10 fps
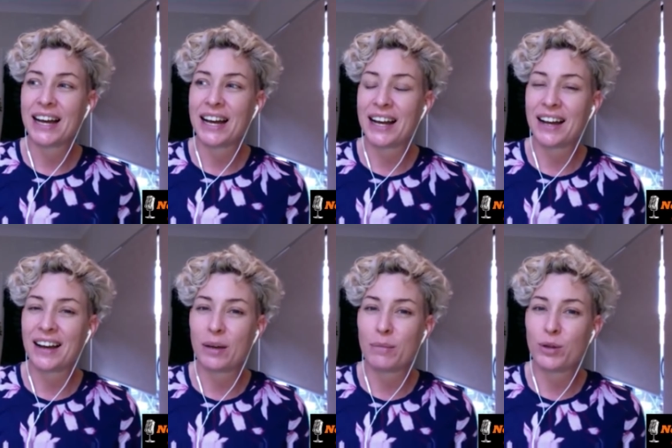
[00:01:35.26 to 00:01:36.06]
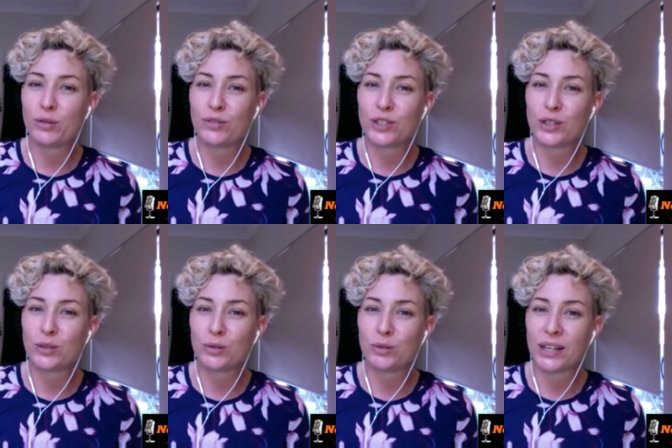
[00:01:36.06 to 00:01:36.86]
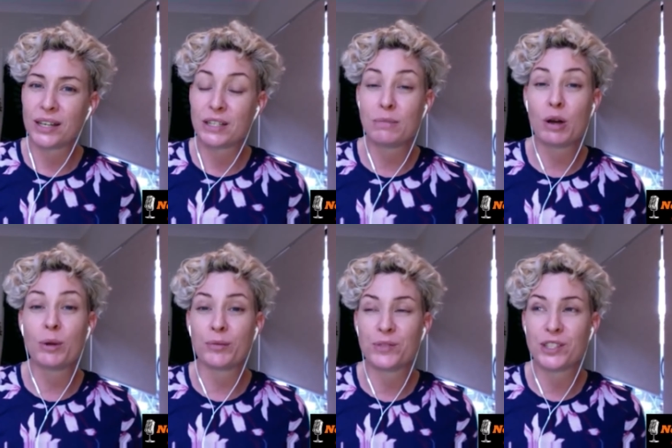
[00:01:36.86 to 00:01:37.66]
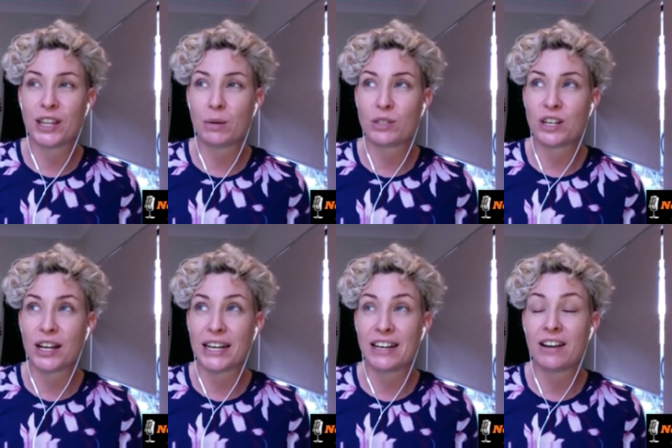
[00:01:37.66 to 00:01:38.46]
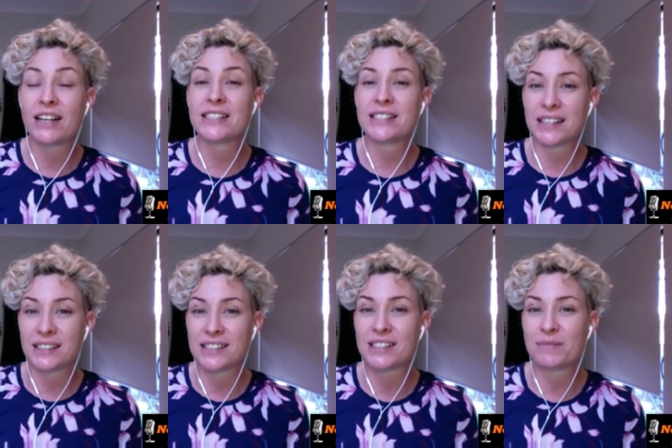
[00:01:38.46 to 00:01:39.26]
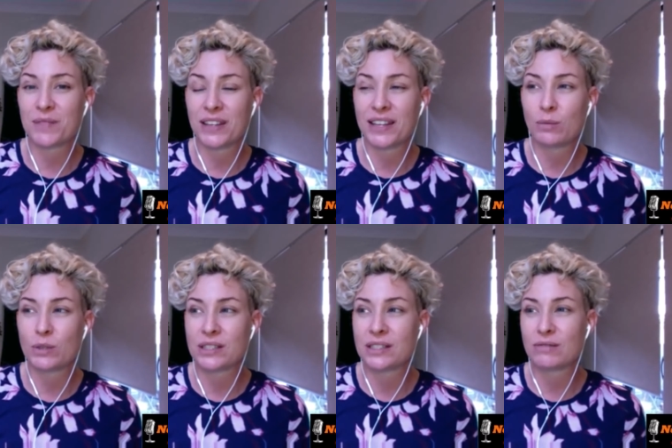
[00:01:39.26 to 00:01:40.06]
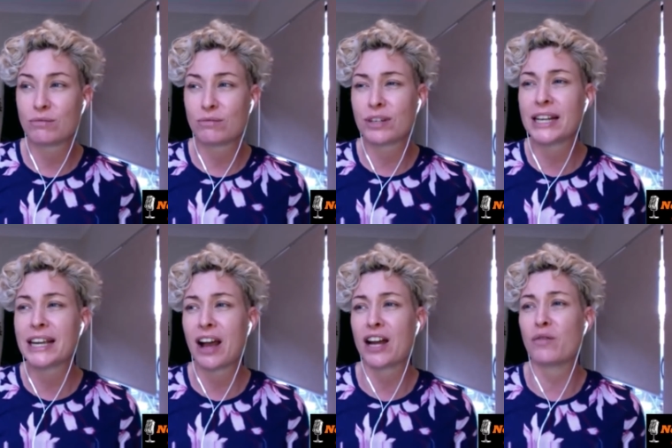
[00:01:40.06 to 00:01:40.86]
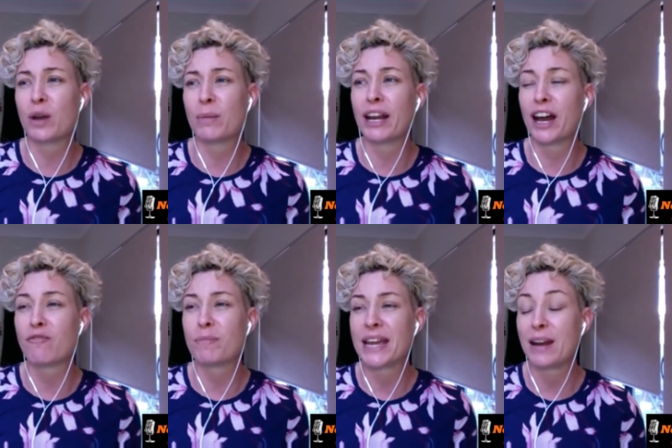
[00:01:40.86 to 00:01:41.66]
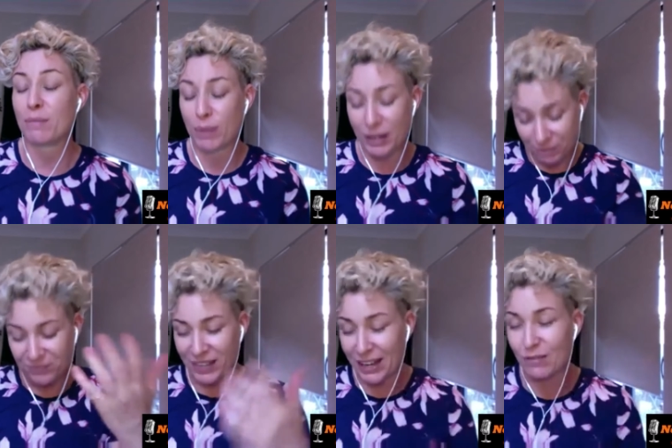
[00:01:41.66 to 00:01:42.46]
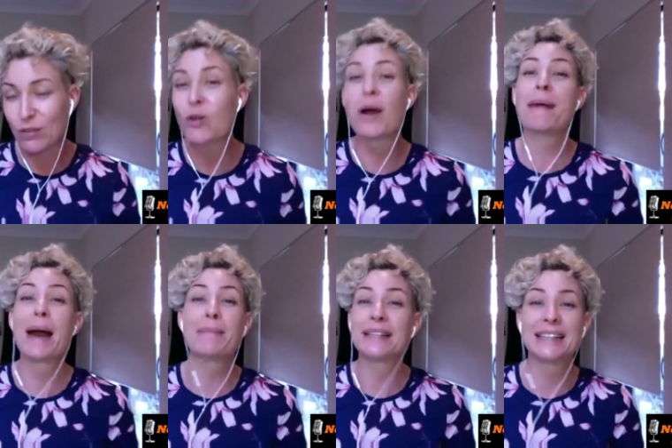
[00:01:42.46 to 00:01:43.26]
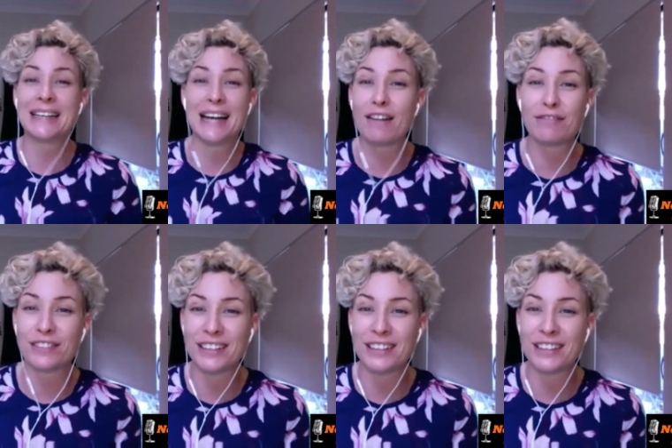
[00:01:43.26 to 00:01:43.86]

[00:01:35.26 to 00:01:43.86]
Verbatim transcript: uh, I moved to, uh, to Melbourne. So that was nineteen ninety-six, and that was really kind of where my life began. But, yeah, grew up happily enough